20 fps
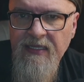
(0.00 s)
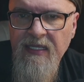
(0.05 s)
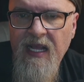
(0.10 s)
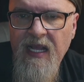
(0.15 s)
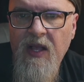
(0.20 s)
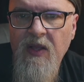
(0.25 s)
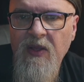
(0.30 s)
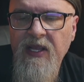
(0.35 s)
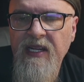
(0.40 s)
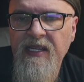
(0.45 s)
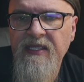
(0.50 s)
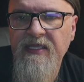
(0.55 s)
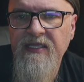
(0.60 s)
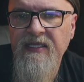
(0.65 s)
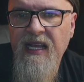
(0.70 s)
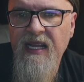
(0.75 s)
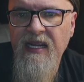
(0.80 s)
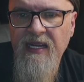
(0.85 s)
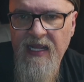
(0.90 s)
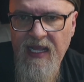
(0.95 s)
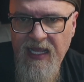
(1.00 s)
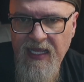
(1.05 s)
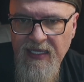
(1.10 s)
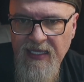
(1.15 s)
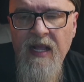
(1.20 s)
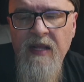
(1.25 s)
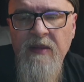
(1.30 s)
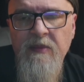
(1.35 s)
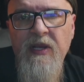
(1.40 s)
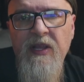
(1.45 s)
I'll get into that
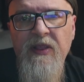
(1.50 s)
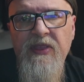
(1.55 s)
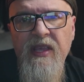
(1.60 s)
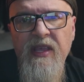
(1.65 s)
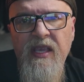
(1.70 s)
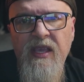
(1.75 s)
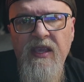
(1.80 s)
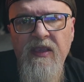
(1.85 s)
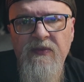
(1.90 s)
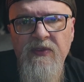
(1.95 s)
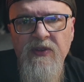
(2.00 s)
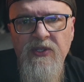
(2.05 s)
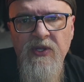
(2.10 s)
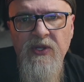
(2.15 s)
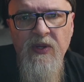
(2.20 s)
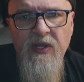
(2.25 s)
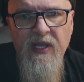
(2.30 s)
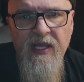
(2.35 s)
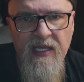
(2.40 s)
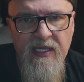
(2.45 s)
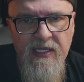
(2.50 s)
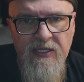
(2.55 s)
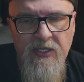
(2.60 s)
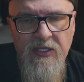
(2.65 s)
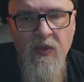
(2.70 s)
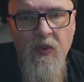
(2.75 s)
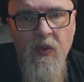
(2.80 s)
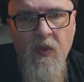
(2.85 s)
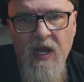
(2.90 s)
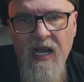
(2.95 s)
next. But thank you for tuning in to
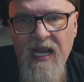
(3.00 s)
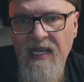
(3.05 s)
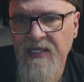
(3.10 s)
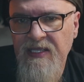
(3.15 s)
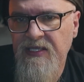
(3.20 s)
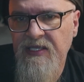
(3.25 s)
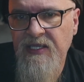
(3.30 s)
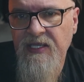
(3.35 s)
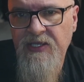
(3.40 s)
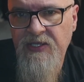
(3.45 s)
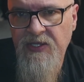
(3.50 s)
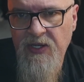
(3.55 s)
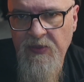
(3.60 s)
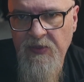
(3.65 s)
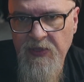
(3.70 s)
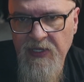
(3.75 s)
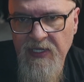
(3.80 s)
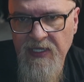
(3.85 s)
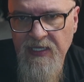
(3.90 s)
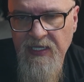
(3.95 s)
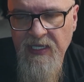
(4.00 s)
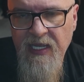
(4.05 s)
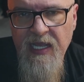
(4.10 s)
Wise as a Serpent.